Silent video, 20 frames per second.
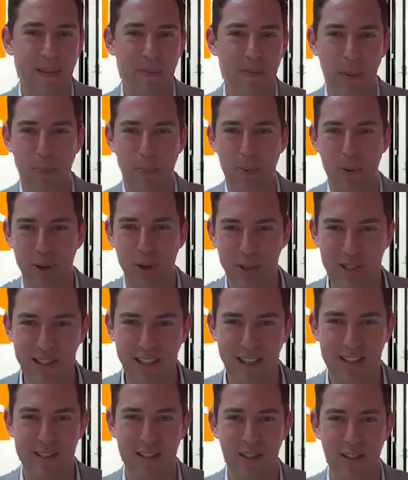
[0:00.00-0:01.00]
the
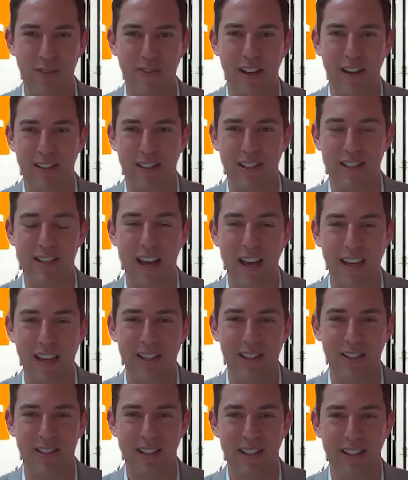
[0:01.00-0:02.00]
process that you've
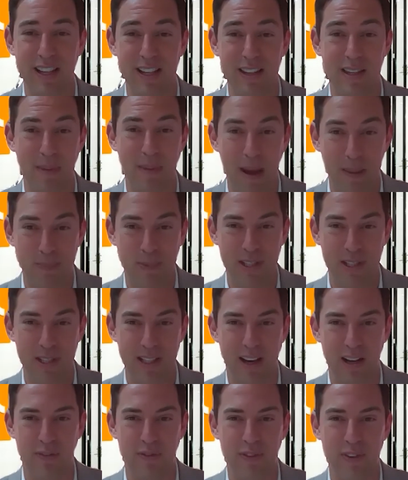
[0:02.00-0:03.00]
undertaken to get them up to
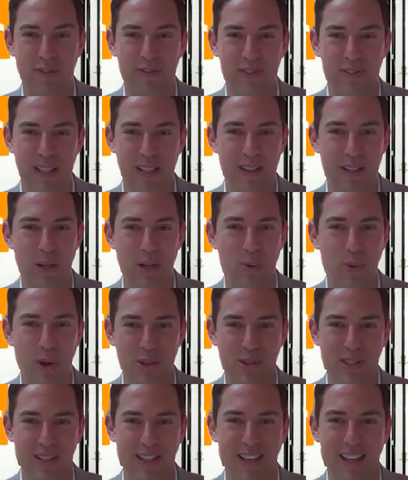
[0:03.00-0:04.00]
950, that it
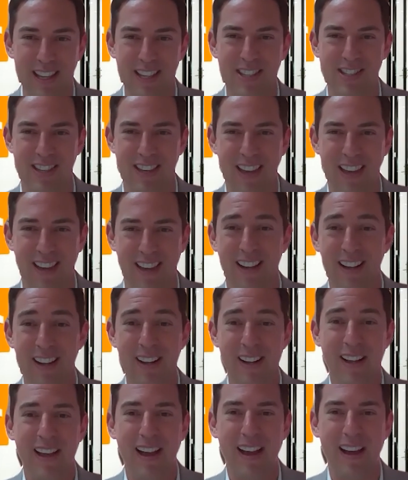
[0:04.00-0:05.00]
wasn't easy.
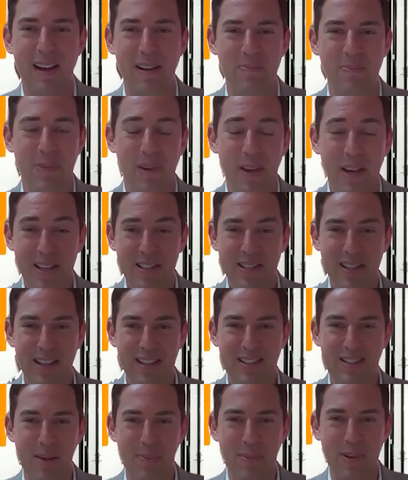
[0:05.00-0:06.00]

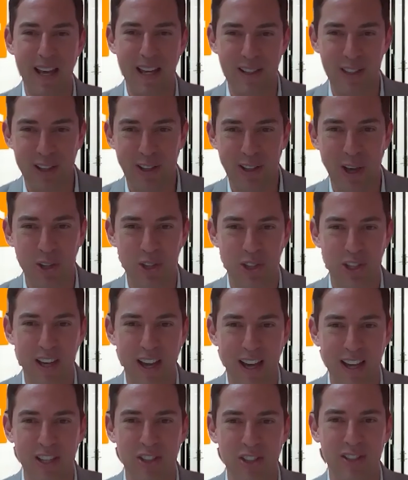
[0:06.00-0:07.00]
Some of that
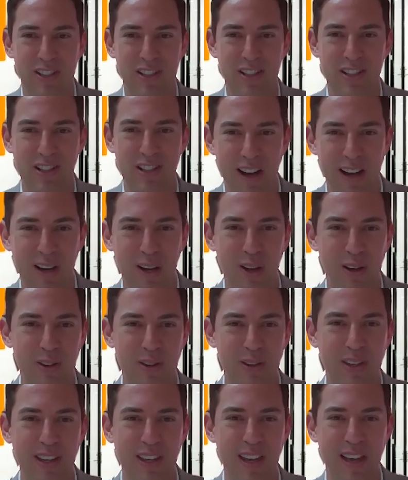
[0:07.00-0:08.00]
negotiation
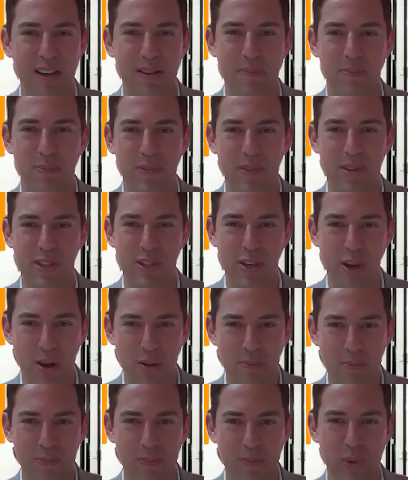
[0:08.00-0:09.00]
dialogue,
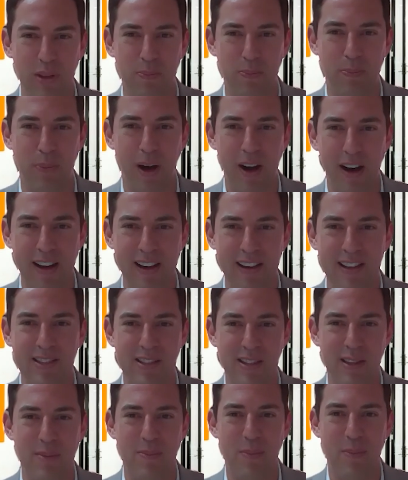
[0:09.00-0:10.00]
Tom, with buyers
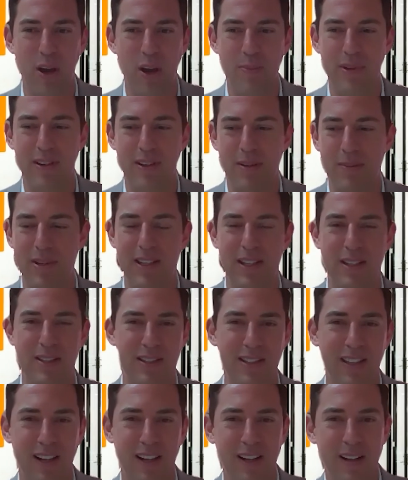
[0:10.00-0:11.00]
at the moment. I mean,
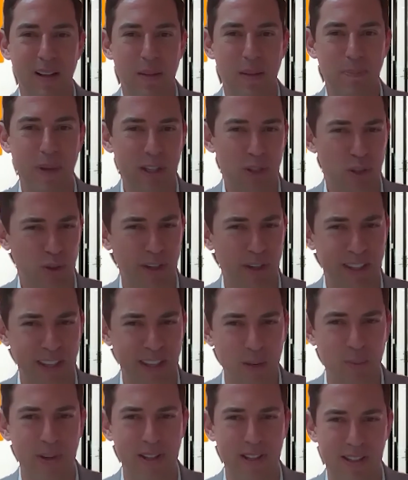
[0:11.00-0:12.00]
it's a bit
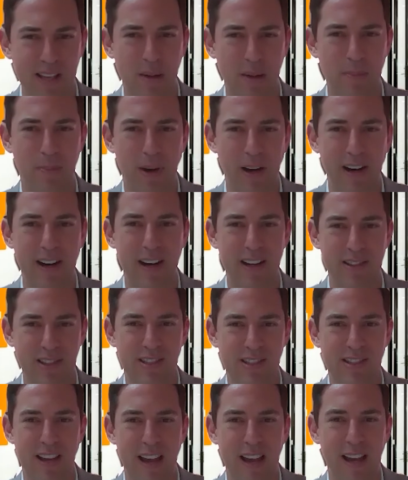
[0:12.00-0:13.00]
tricky when some buyers are
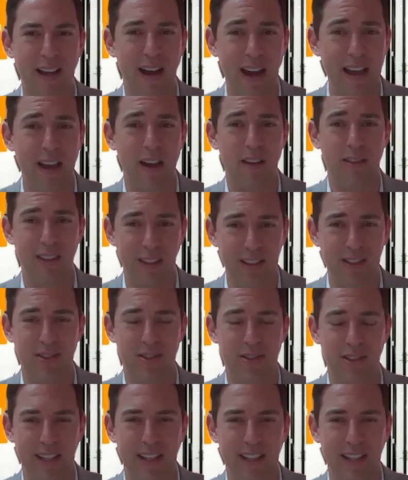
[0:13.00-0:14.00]
saying, hey, I think it's
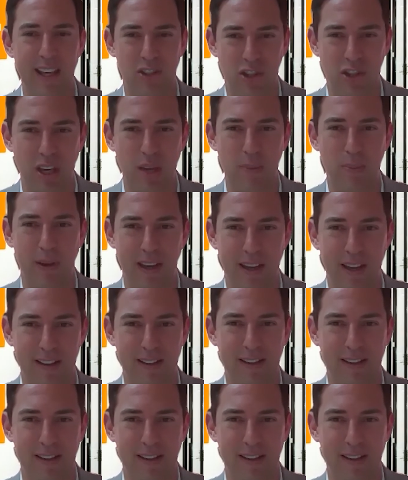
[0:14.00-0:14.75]
going to get cheaper.